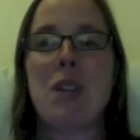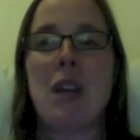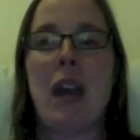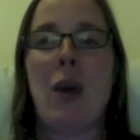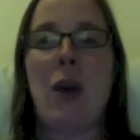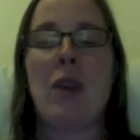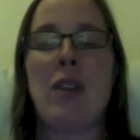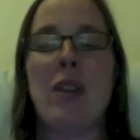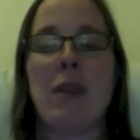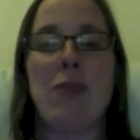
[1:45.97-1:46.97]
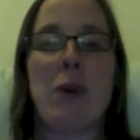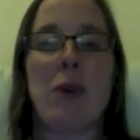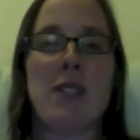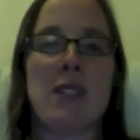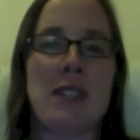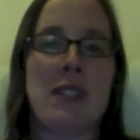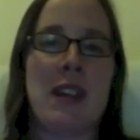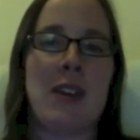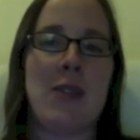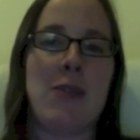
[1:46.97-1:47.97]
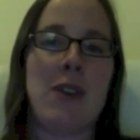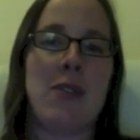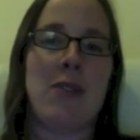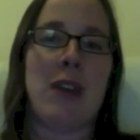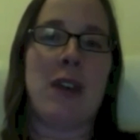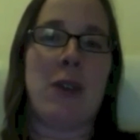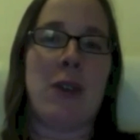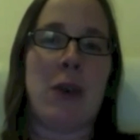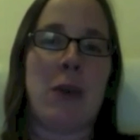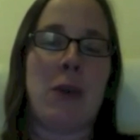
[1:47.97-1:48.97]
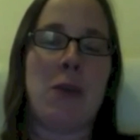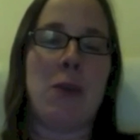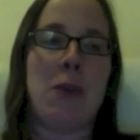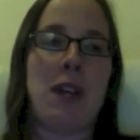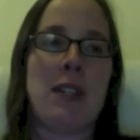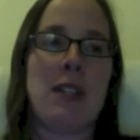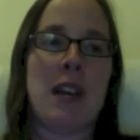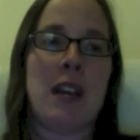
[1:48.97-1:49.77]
and, one of the main focuses of, of LRO was